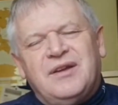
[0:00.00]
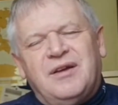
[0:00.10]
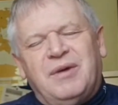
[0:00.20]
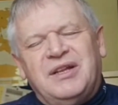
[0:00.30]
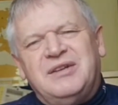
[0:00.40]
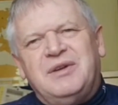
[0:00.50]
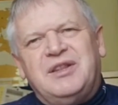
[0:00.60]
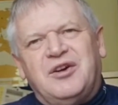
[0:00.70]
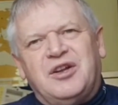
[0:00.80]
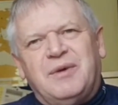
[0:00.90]
On Monday we
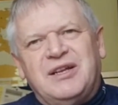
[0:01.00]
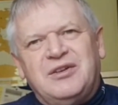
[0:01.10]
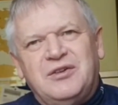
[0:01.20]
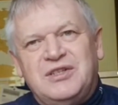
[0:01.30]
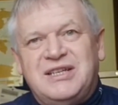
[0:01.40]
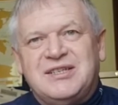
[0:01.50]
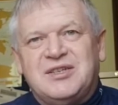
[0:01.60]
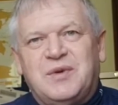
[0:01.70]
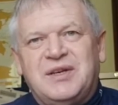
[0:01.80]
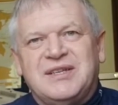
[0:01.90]
thought about who
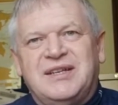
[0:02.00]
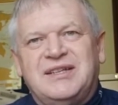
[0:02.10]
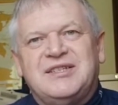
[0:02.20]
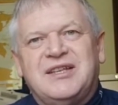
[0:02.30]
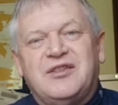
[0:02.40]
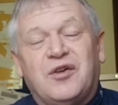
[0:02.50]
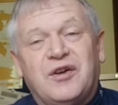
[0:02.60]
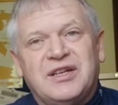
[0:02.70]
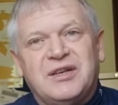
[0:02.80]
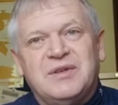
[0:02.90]
Jesus was, and his
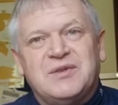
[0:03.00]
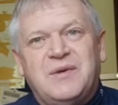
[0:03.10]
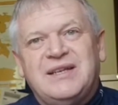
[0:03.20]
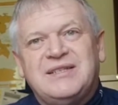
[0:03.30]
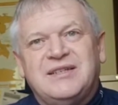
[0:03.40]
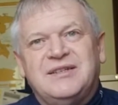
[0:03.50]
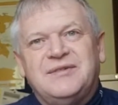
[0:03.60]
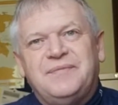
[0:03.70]
authority was questioned.